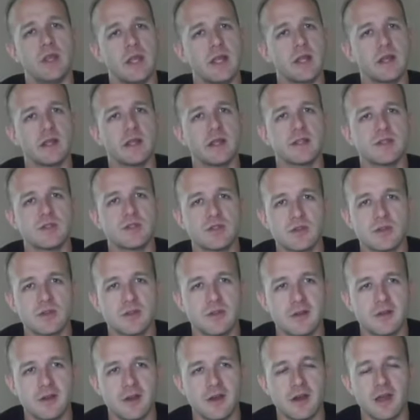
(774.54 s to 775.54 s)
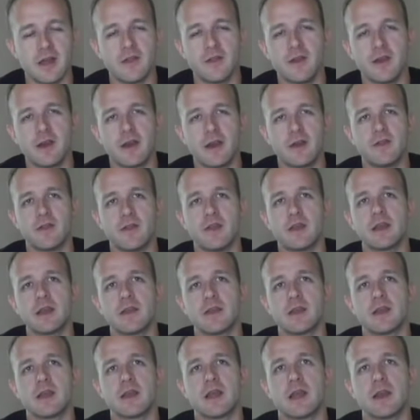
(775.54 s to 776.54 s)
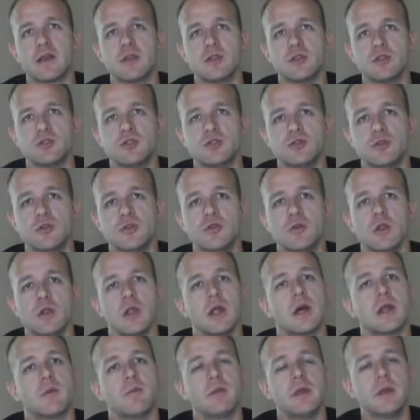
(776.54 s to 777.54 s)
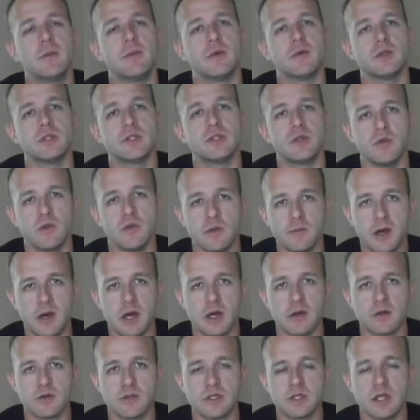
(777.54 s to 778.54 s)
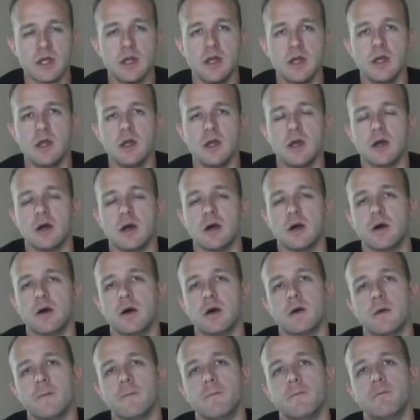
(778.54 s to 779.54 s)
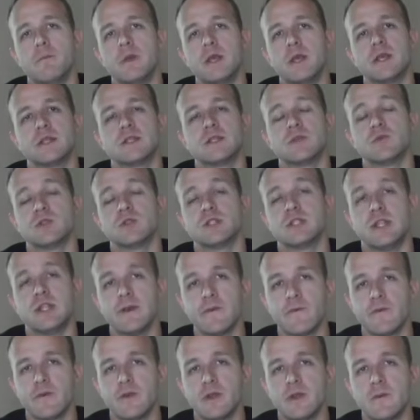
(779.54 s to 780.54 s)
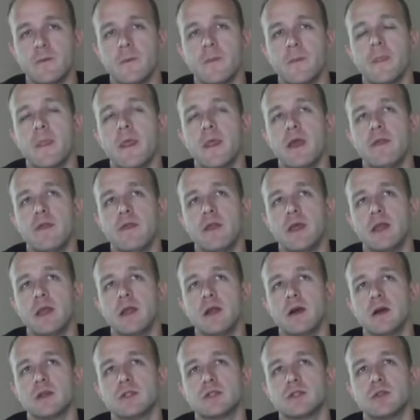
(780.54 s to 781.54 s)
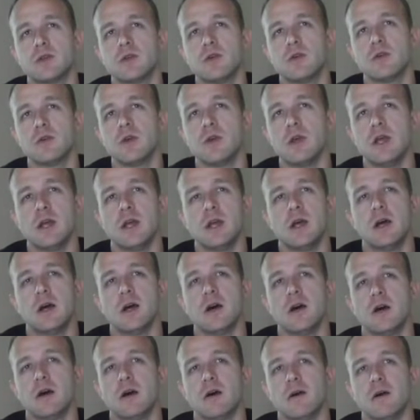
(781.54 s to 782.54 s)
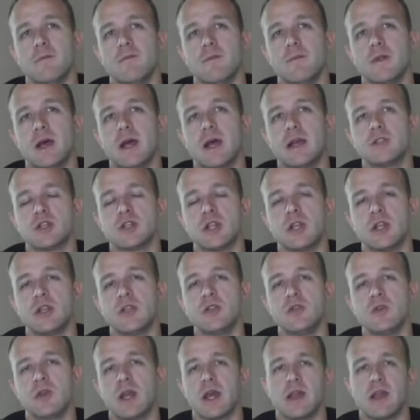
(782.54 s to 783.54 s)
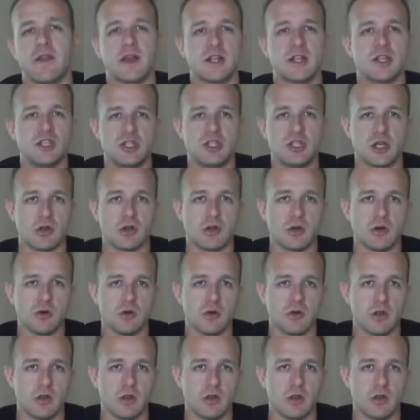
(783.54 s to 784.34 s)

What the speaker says: a uniqueness, I think, that kind of drew a lot of people to the models because it was different. And then also I tried to do kind of that